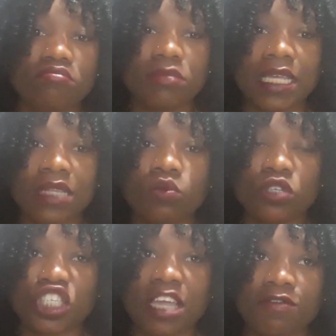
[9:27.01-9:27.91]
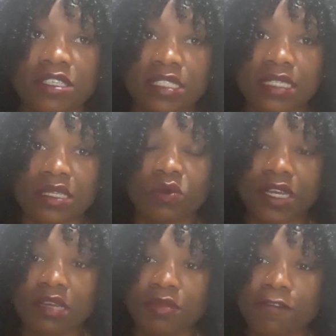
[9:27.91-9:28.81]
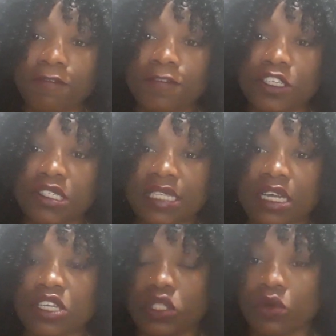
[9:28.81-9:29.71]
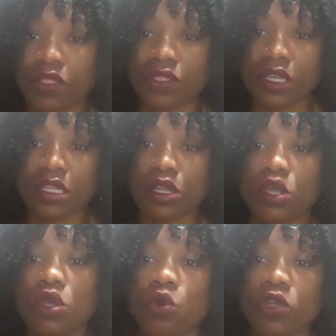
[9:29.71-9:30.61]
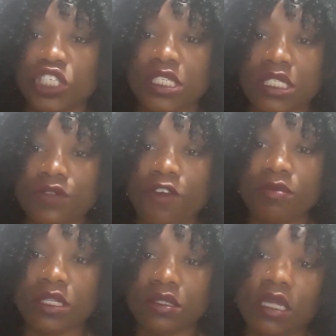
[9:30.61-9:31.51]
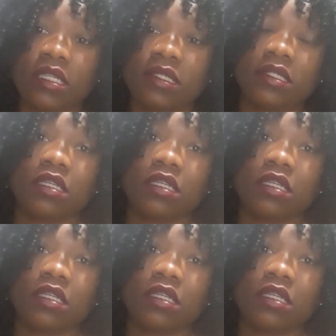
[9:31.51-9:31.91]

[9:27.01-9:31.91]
get whichever setting, whether it be first, second, or third, which is from the dullest to the